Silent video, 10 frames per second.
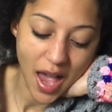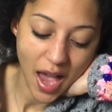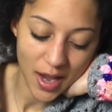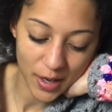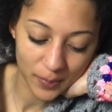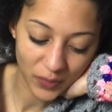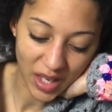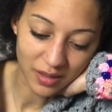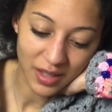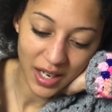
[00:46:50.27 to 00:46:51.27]

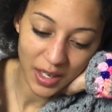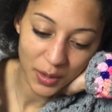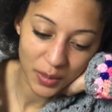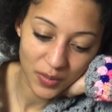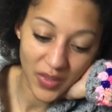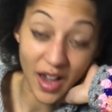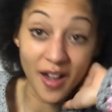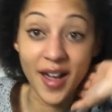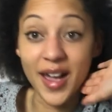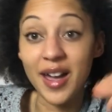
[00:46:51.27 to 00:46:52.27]
And now that
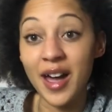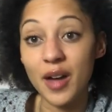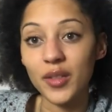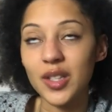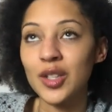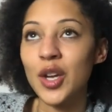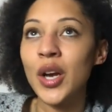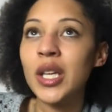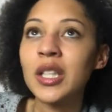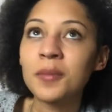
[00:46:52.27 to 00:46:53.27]
I have, this is the
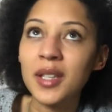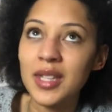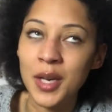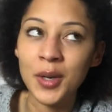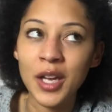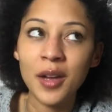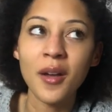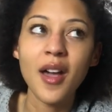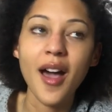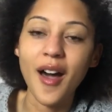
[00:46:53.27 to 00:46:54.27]
only thing I'm going to tell you,
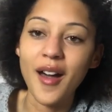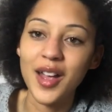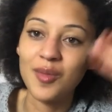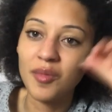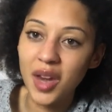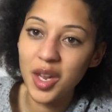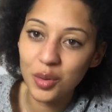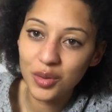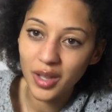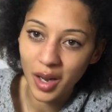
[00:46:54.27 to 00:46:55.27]
I have
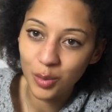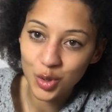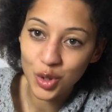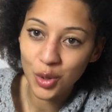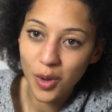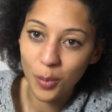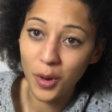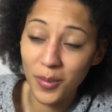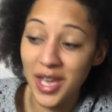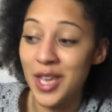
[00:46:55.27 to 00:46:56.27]
nailed how to do a
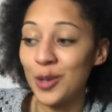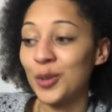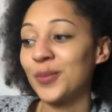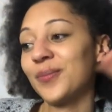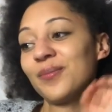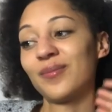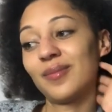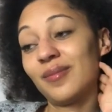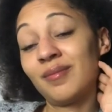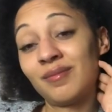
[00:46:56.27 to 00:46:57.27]
proper heel.
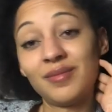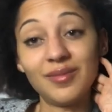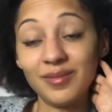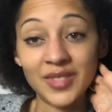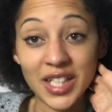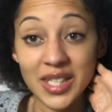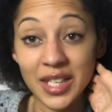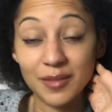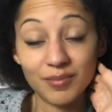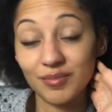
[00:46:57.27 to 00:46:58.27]
That's
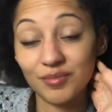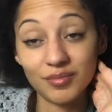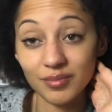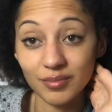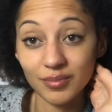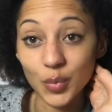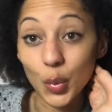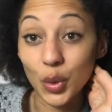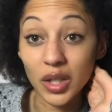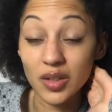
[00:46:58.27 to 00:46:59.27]
it.
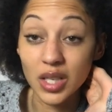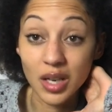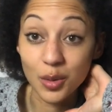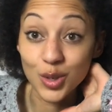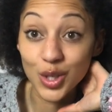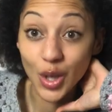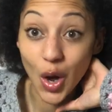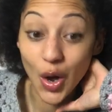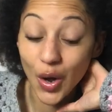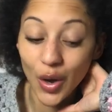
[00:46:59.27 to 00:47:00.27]
All you're going to see now is
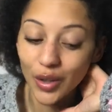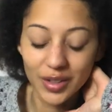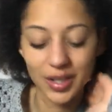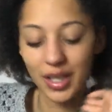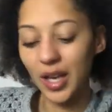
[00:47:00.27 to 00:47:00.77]
socks.